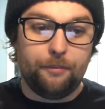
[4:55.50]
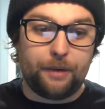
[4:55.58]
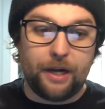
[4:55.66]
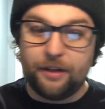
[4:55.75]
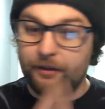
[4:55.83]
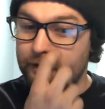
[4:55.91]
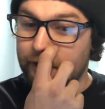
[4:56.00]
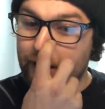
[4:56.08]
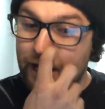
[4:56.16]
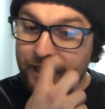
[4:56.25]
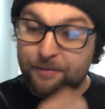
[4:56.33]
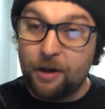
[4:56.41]
Brandon Deal
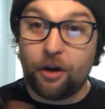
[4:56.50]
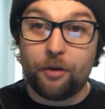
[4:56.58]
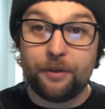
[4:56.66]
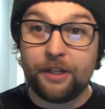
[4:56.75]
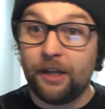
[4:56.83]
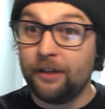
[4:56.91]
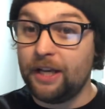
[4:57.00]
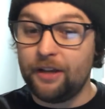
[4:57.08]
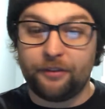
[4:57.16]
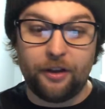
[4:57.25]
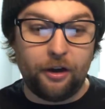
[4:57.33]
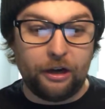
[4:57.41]
asked about Irwindale.
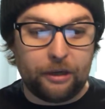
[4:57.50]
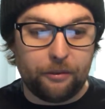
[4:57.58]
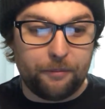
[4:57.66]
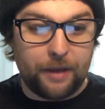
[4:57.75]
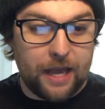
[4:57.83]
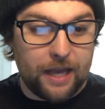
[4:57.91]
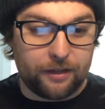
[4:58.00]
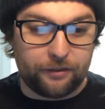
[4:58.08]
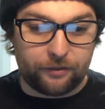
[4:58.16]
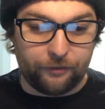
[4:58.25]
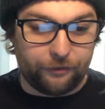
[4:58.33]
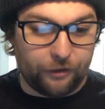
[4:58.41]
Yes, they are coming back.
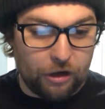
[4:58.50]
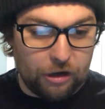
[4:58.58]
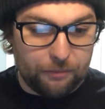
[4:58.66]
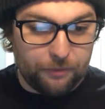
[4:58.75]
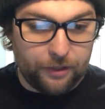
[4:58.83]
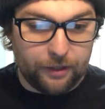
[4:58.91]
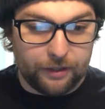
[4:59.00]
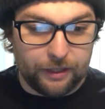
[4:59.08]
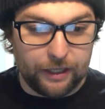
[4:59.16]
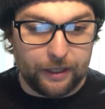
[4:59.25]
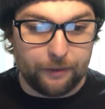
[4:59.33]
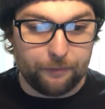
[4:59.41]
It's confirmed.
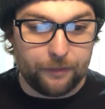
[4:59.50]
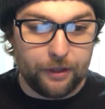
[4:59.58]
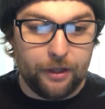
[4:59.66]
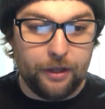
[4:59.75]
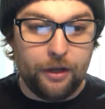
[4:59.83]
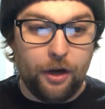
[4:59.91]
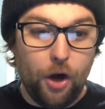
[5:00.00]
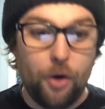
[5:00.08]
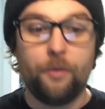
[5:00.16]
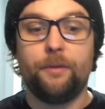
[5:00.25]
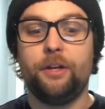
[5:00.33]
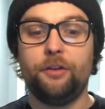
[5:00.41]

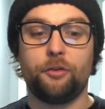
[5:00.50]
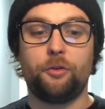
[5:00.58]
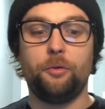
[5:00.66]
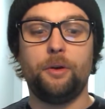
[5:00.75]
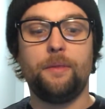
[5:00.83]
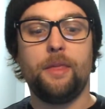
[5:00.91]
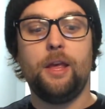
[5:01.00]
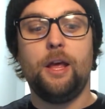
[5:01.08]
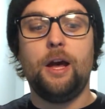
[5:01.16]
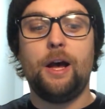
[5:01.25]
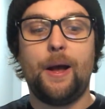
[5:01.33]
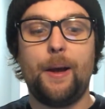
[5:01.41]
Oh, here's a cool one.
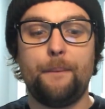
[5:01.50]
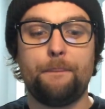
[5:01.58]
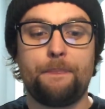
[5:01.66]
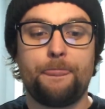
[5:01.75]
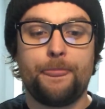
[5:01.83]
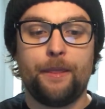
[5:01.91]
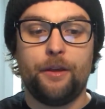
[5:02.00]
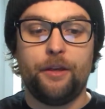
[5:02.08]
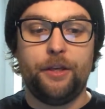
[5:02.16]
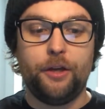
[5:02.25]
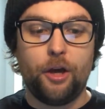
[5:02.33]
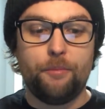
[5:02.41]

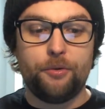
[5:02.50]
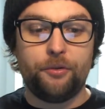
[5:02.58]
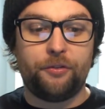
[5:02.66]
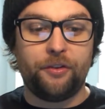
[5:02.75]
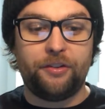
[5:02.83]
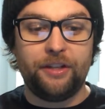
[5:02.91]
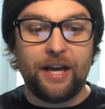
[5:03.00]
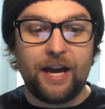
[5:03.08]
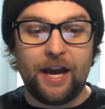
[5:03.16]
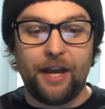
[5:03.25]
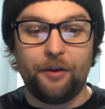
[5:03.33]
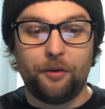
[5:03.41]
EcoBoost the
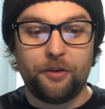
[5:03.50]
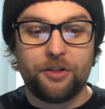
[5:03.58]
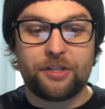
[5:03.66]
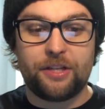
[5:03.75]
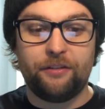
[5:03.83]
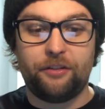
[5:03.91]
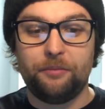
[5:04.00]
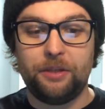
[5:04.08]
TI, or just give it to